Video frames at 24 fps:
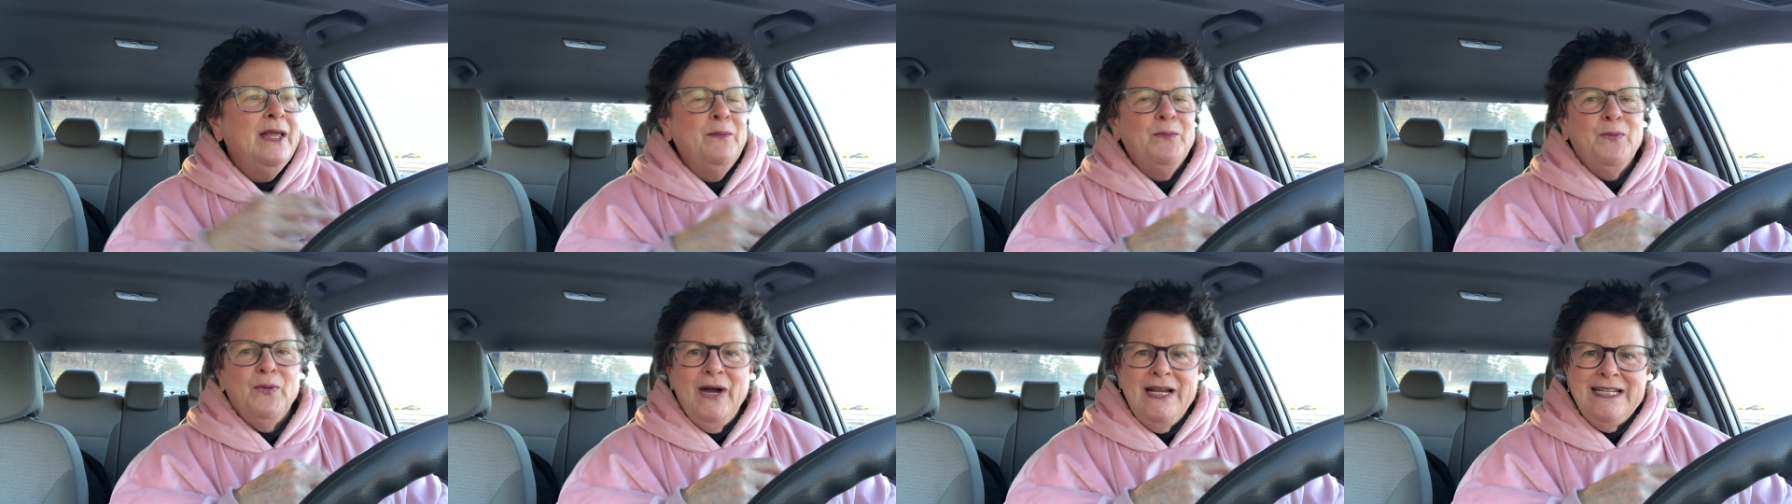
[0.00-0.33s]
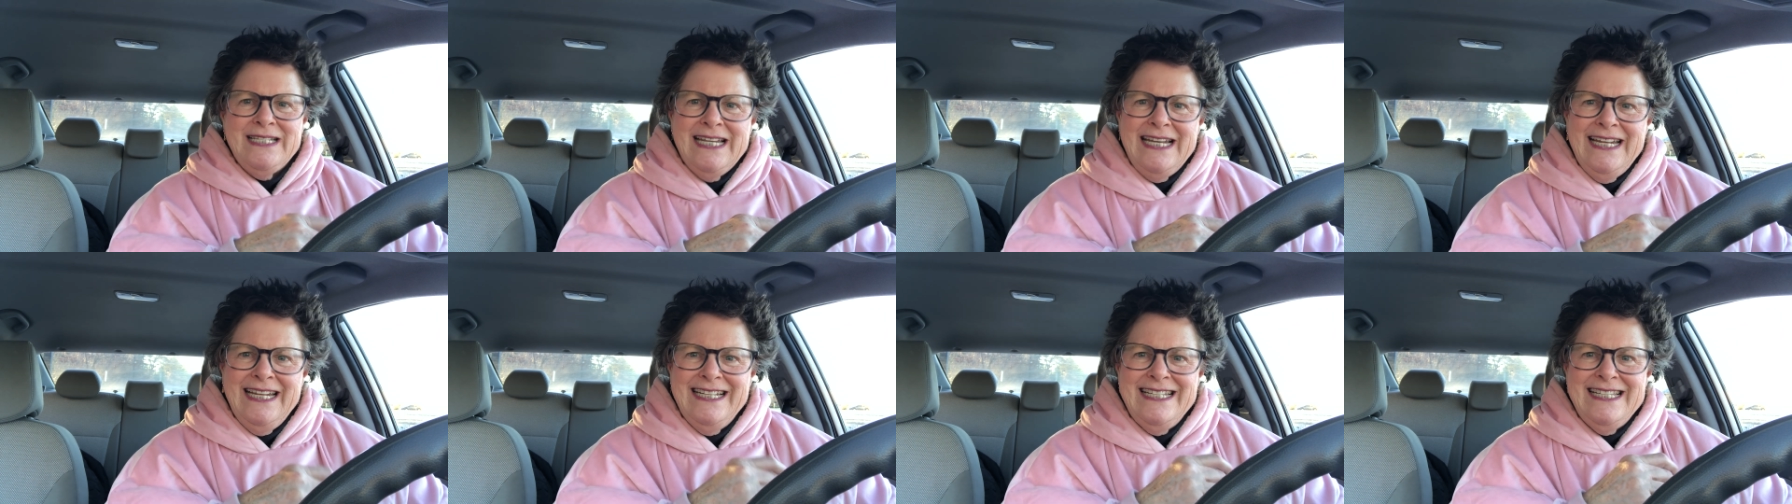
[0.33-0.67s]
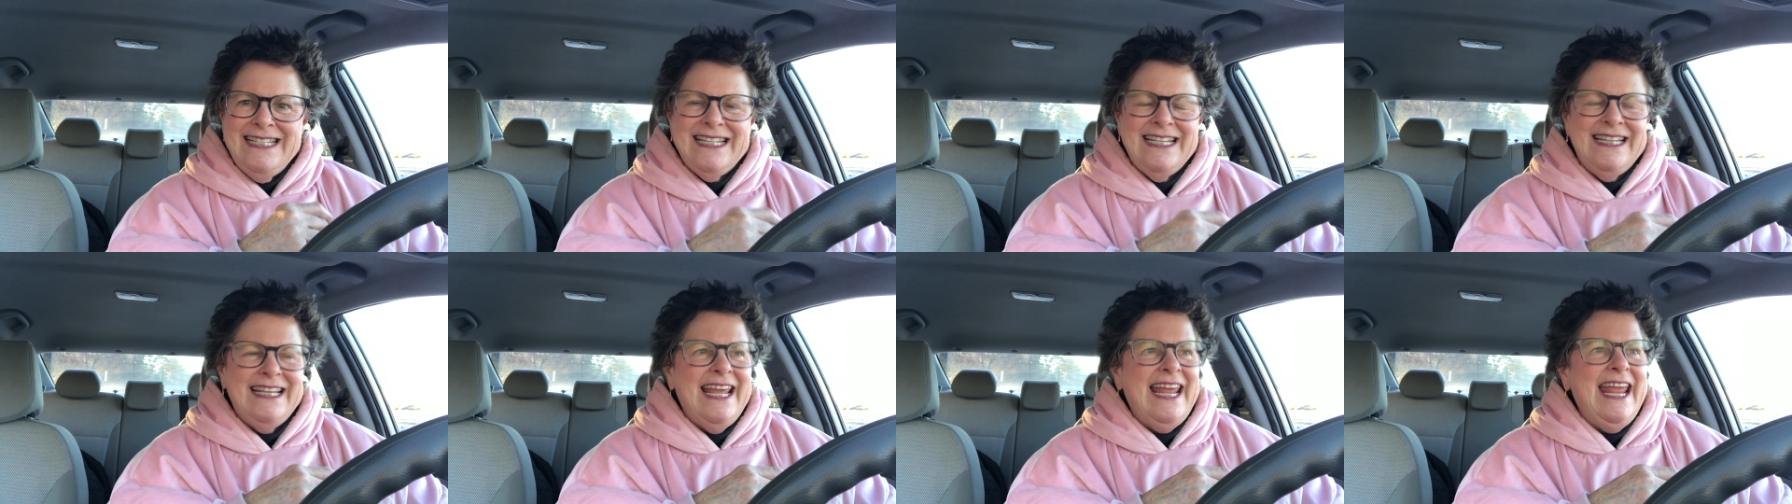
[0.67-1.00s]

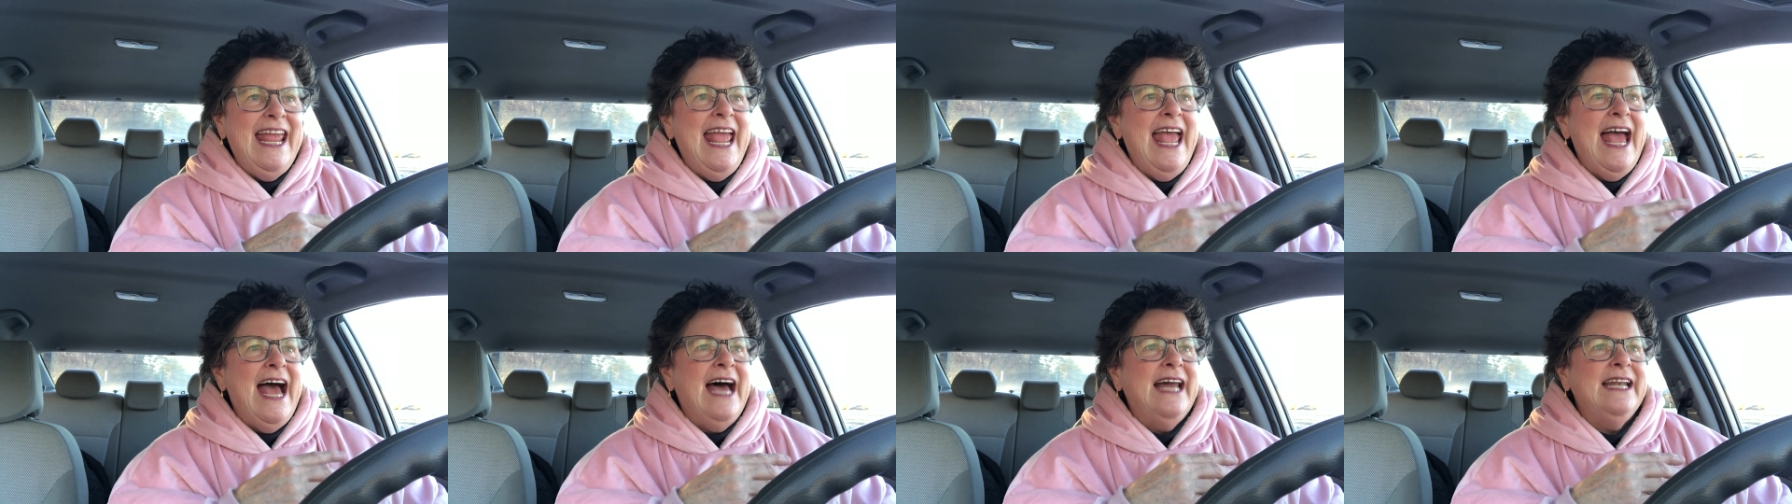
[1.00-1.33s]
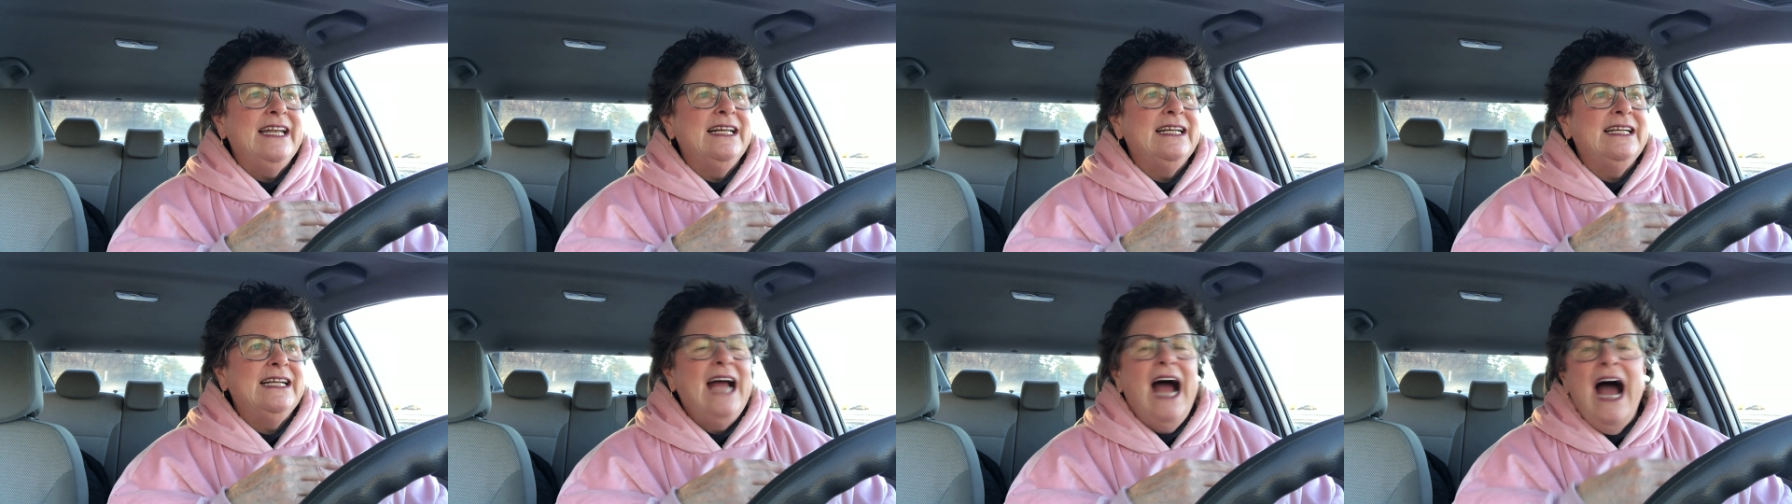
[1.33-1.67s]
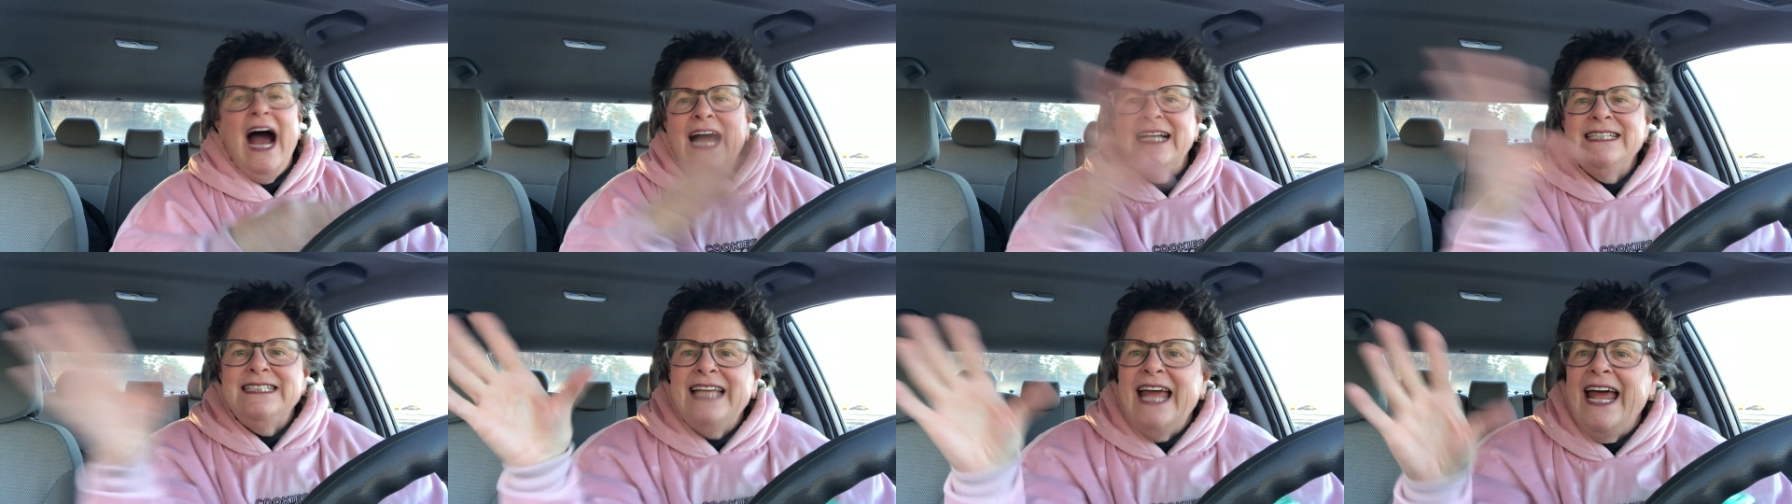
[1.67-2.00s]
presidents, and they had a
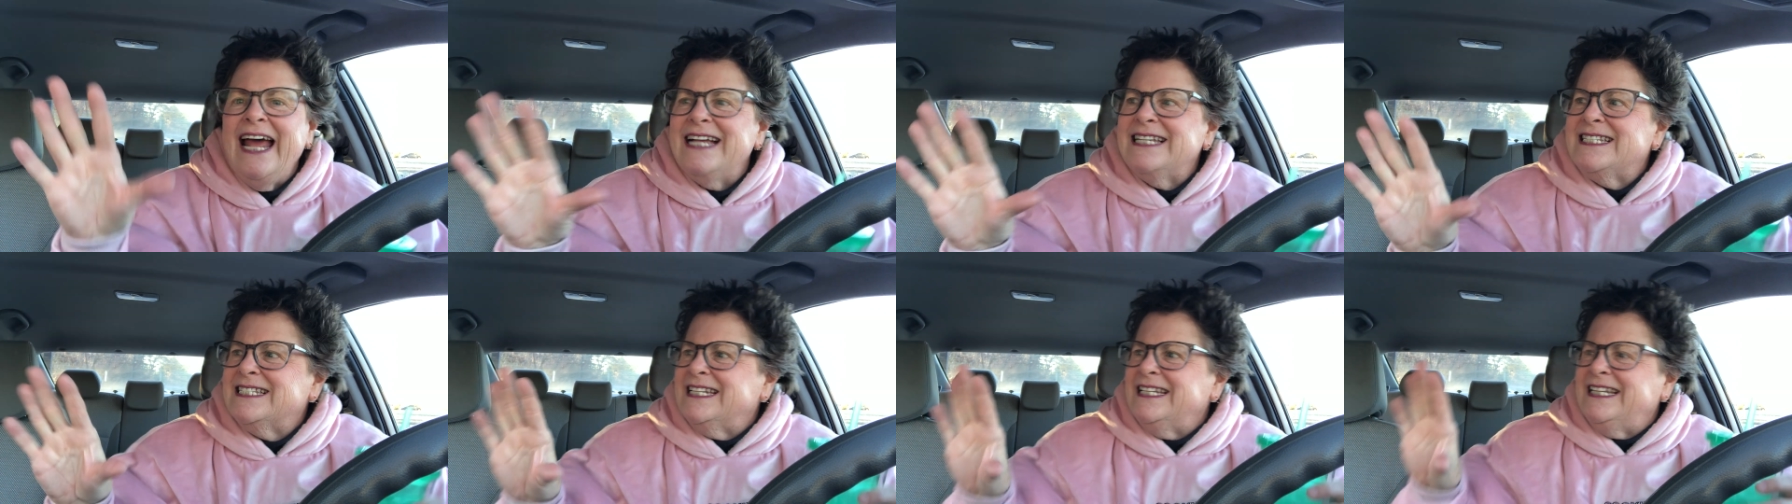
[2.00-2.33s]
contest,